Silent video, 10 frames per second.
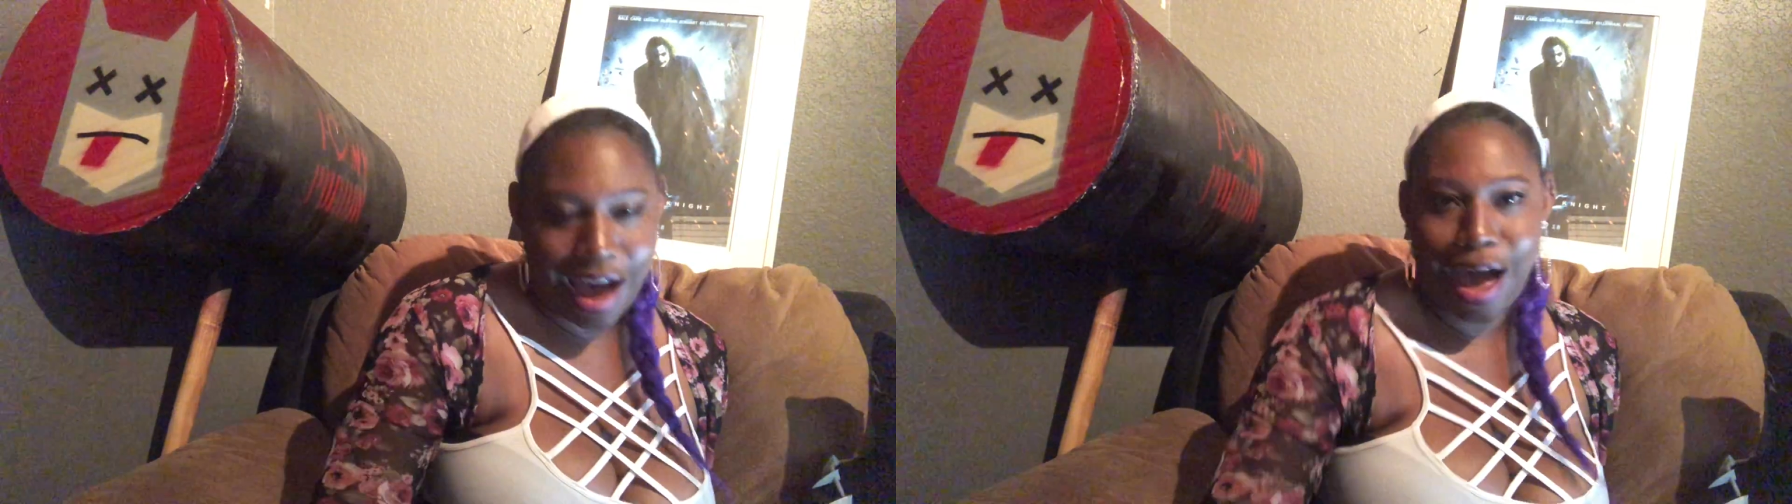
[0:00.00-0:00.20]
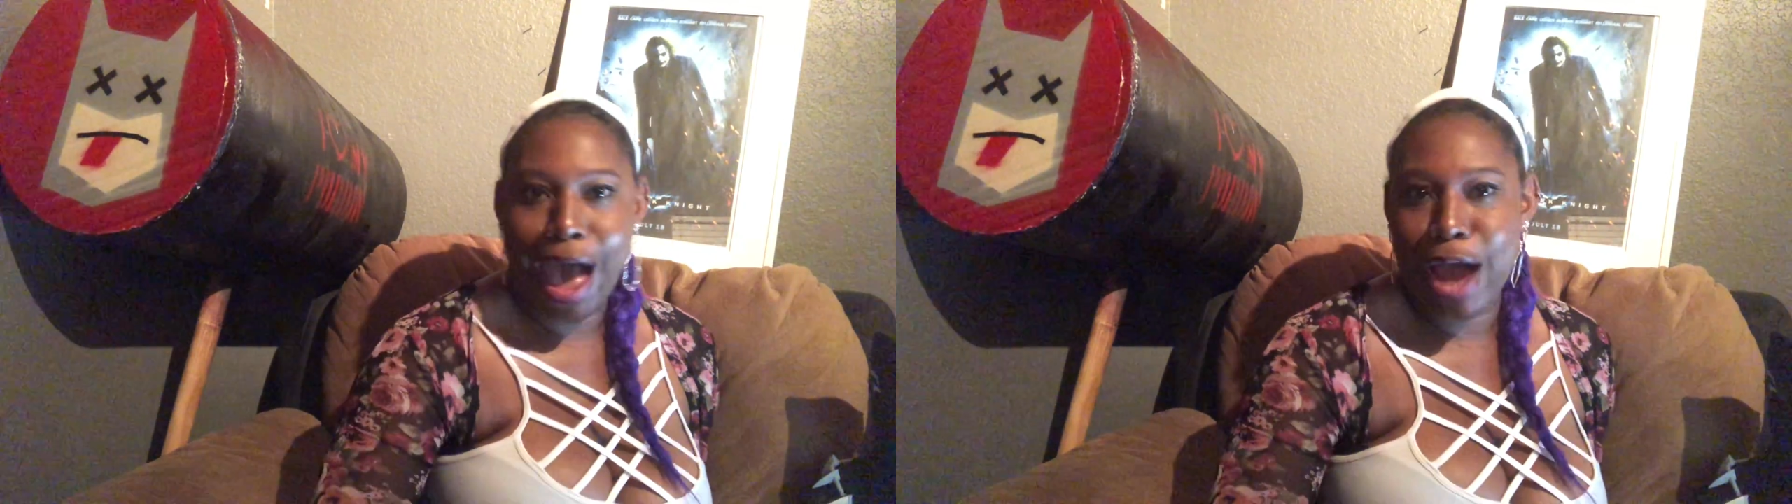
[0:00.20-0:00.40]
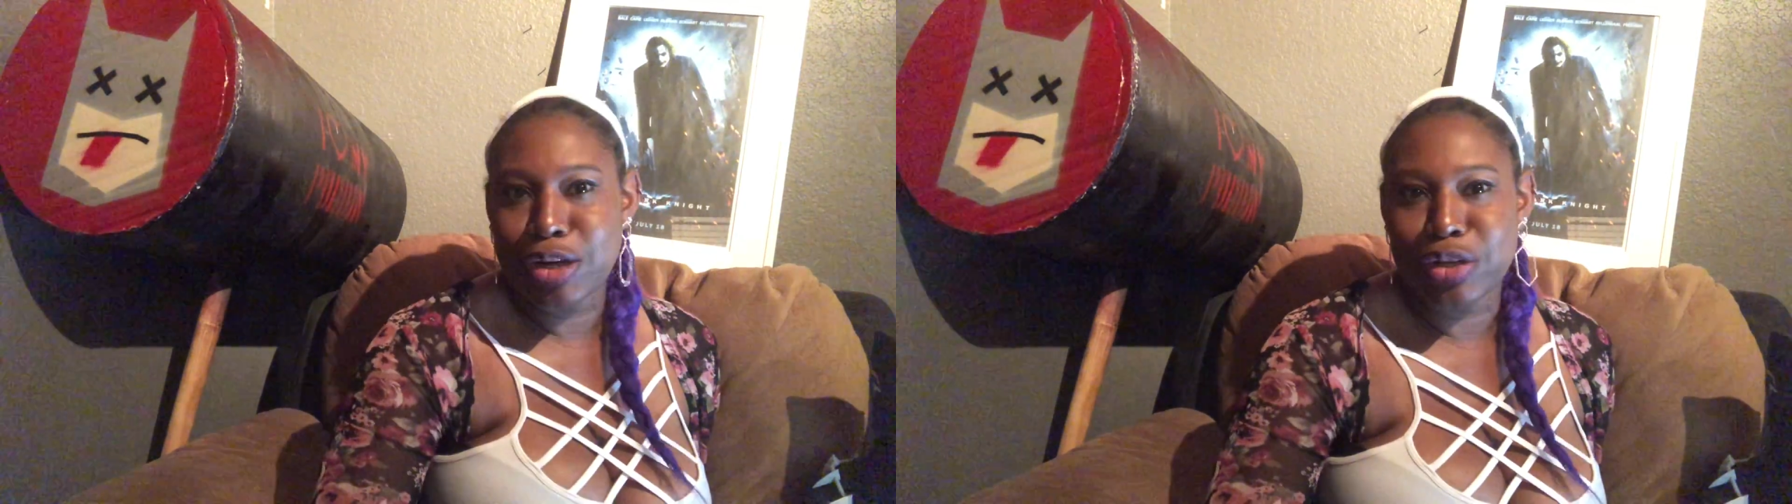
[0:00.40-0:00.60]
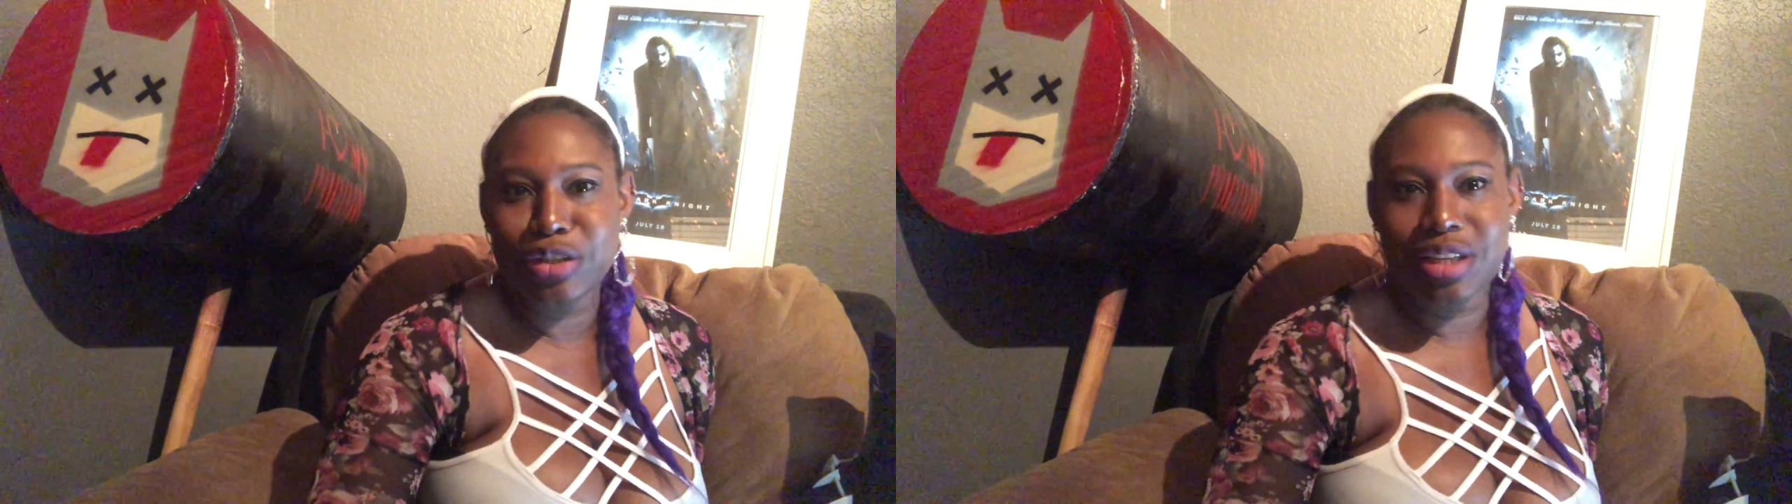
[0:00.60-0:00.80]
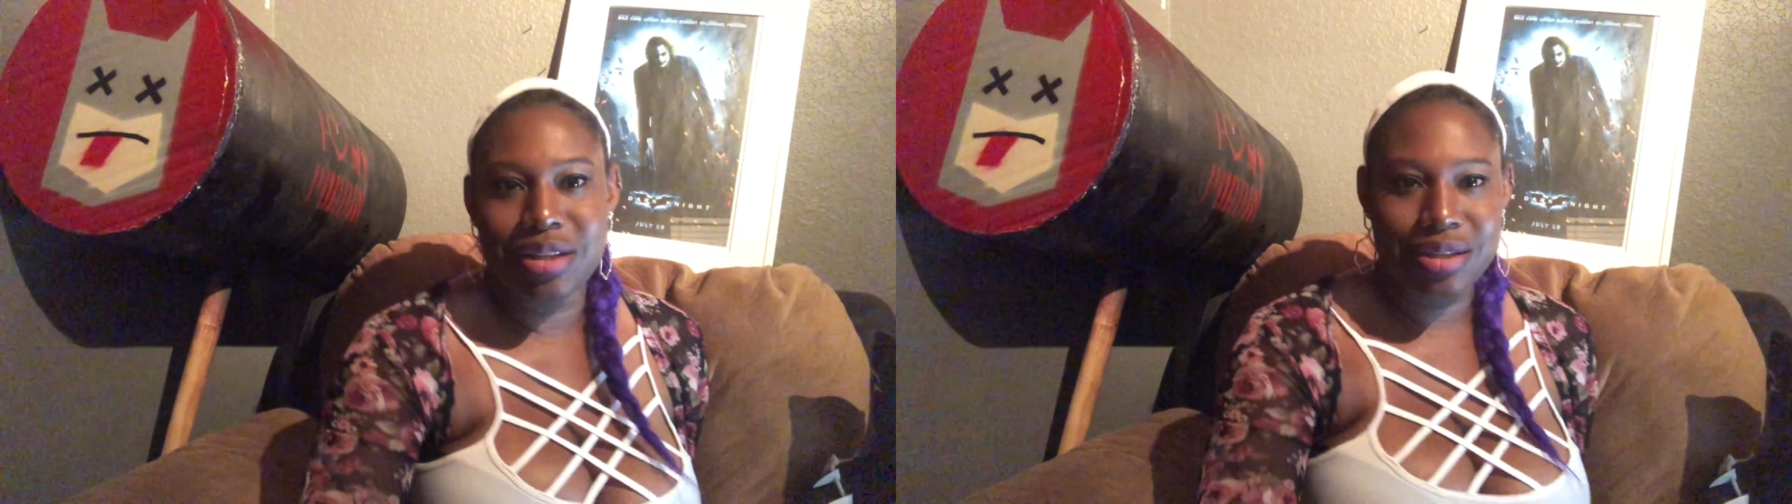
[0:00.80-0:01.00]

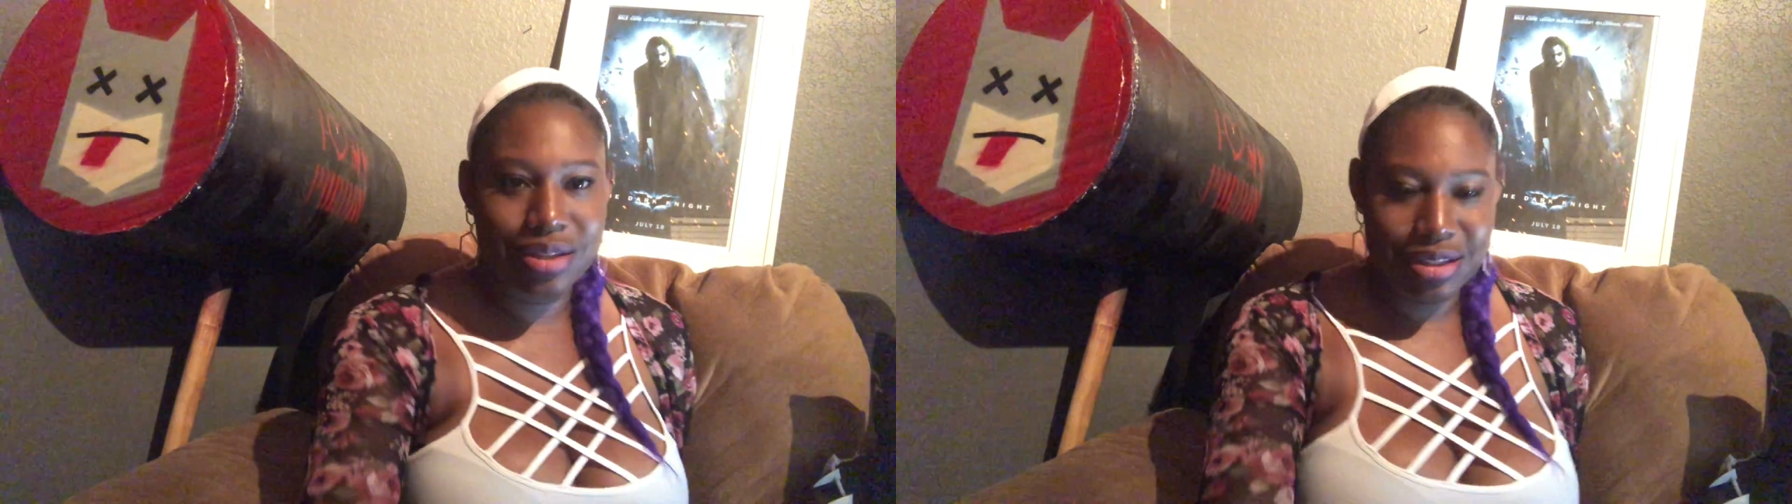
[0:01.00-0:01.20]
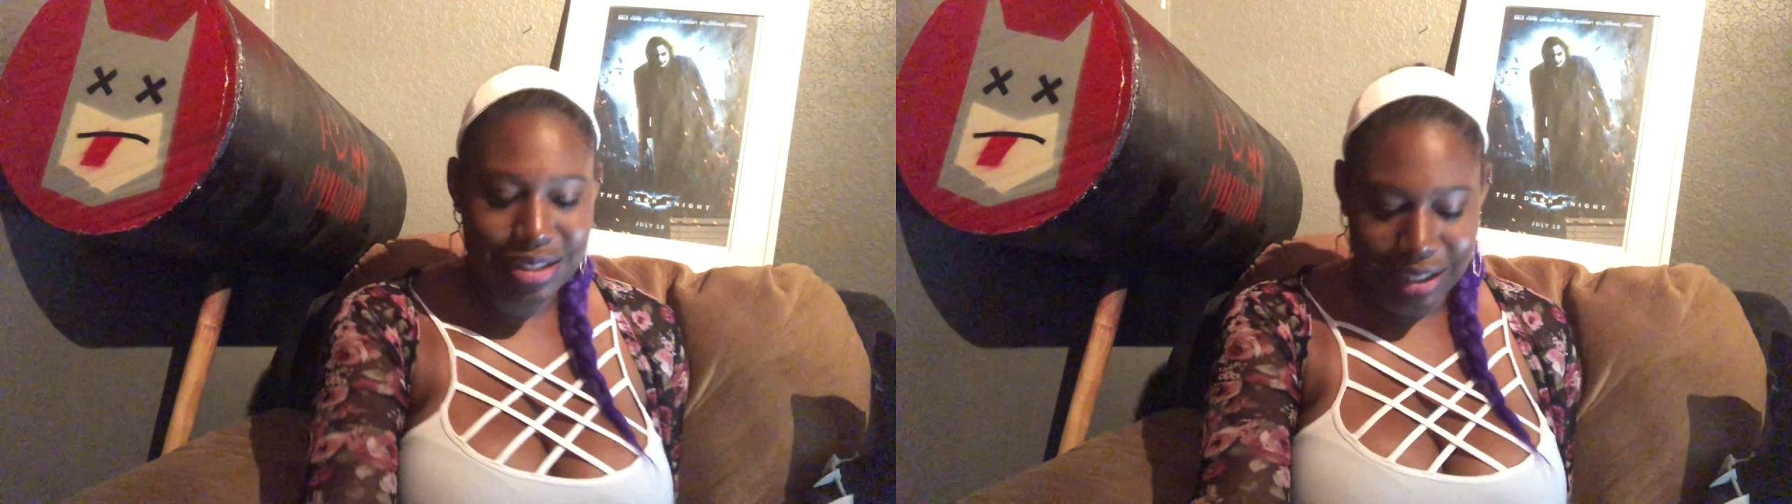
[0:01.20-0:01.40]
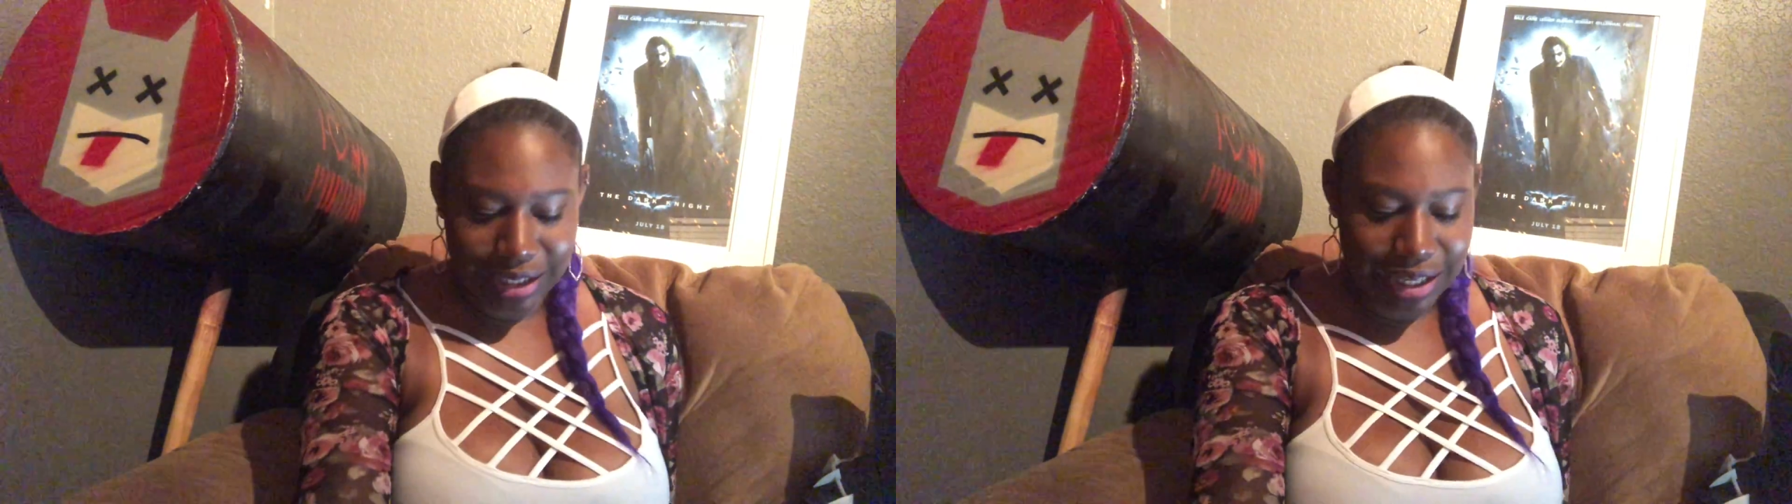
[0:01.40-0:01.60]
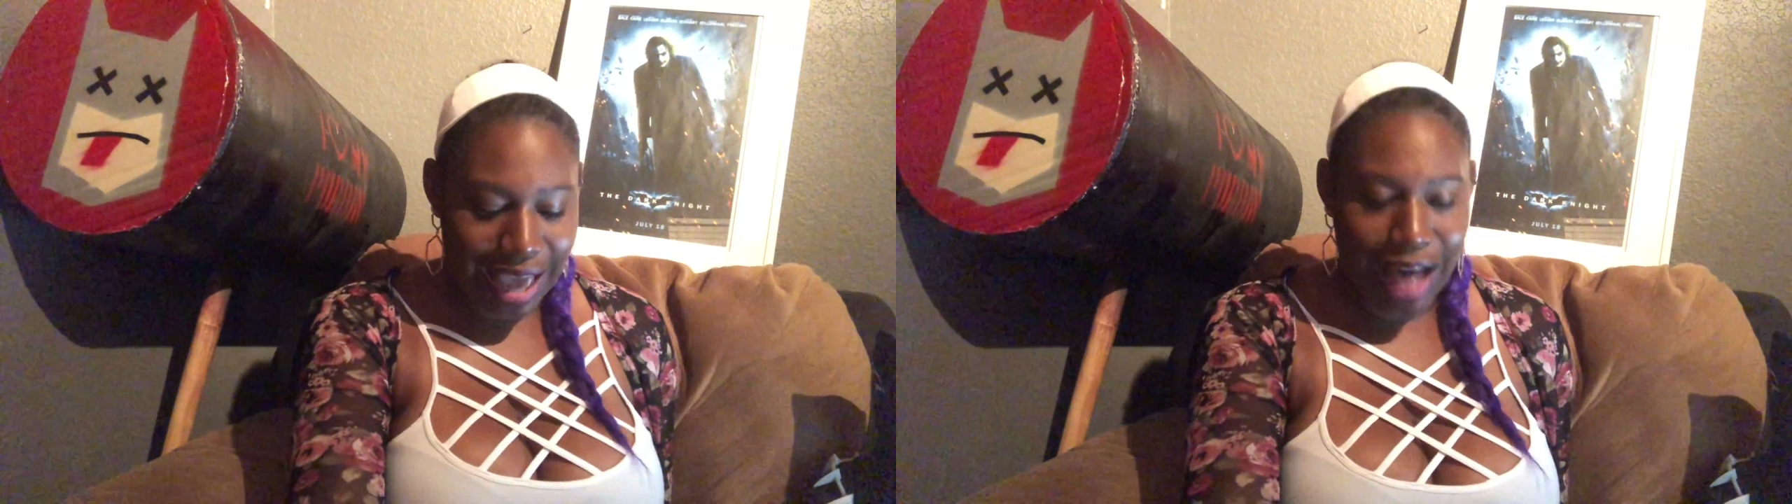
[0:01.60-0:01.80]
actors in this silly